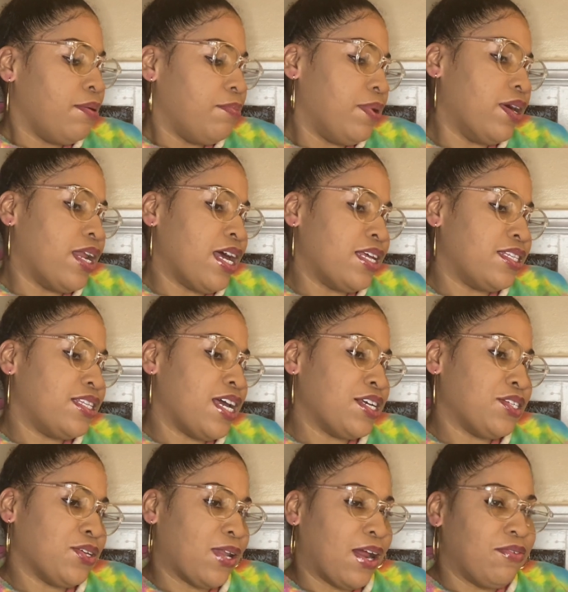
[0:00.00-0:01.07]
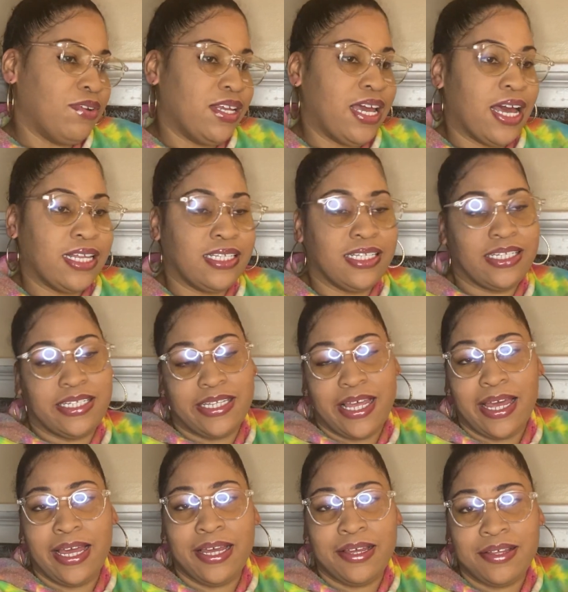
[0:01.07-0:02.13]
But I that's all I really had to
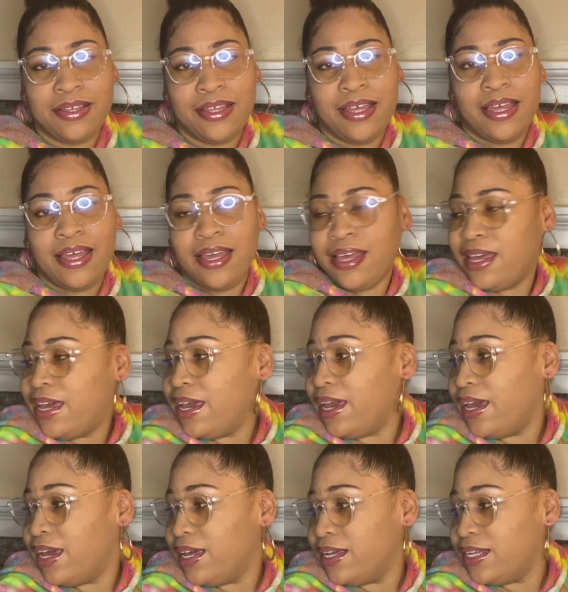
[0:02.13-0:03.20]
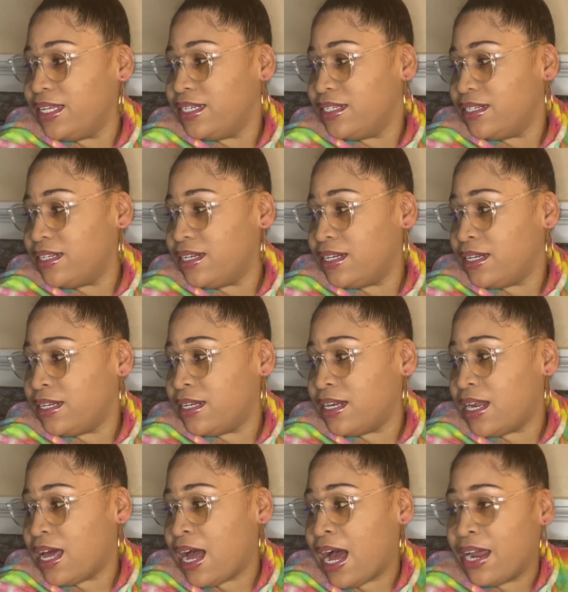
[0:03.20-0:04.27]
say. And
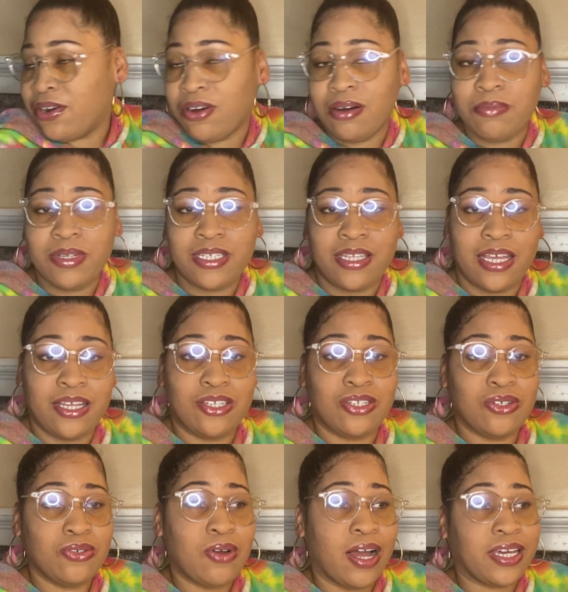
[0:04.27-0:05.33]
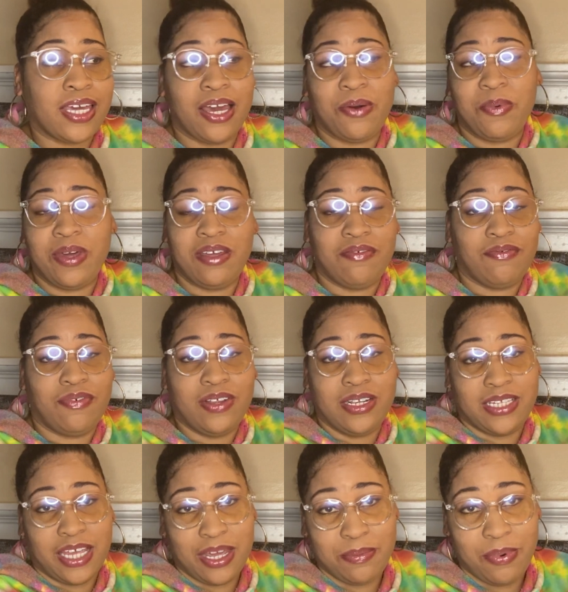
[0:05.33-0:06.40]
I know I'm going to stay tuned. I can't wait for
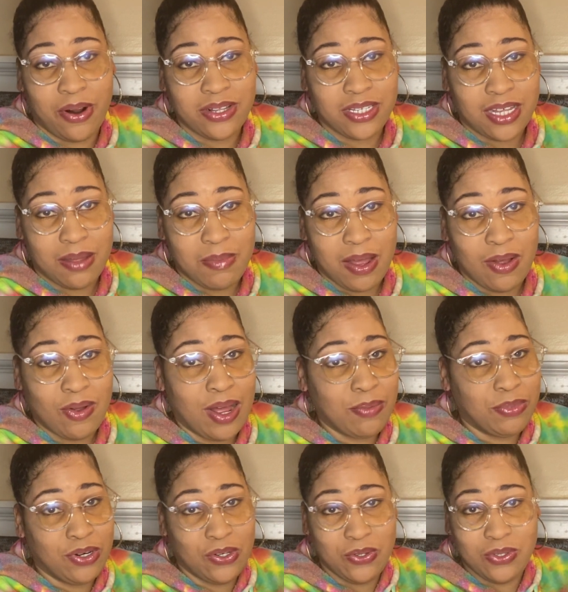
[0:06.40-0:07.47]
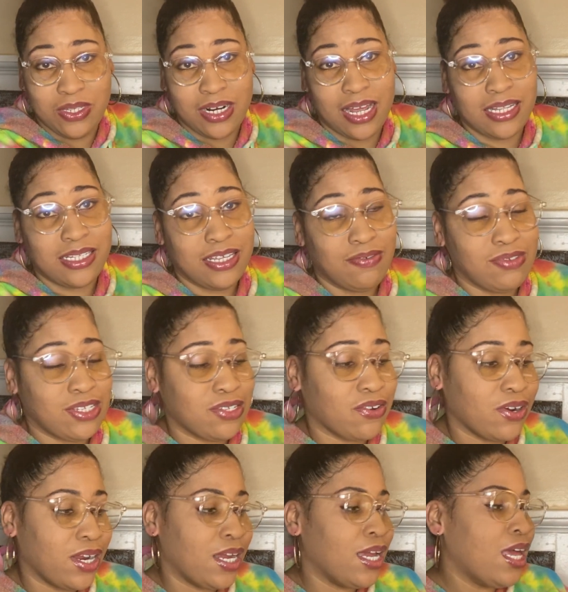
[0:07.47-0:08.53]
the second part to come out. I'm glued to that TV
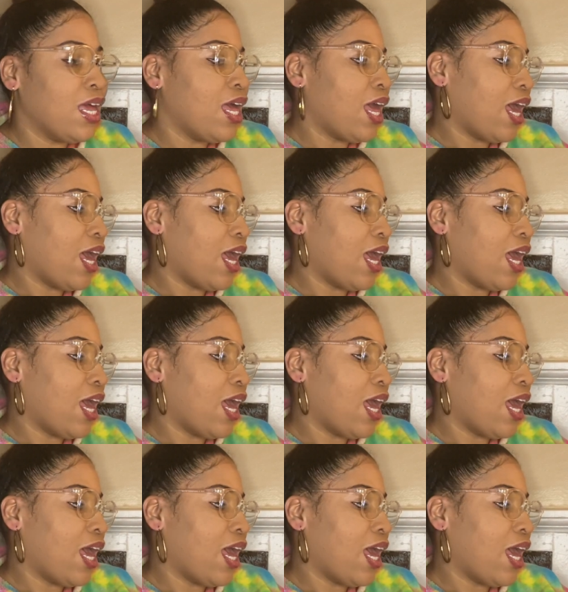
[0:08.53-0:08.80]
screen.